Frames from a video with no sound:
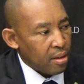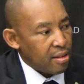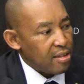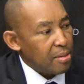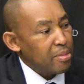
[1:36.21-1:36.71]

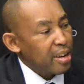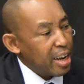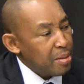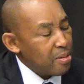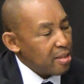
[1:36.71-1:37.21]

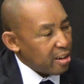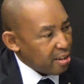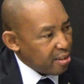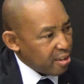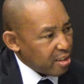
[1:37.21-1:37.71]
Sometimes the
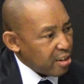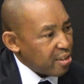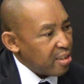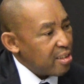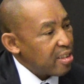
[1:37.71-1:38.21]

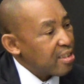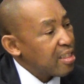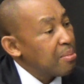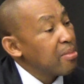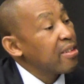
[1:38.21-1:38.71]
registration
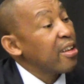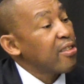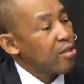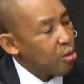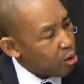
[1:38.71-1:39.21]
system
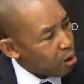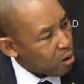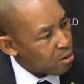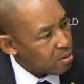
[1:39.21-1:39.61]
takes too long,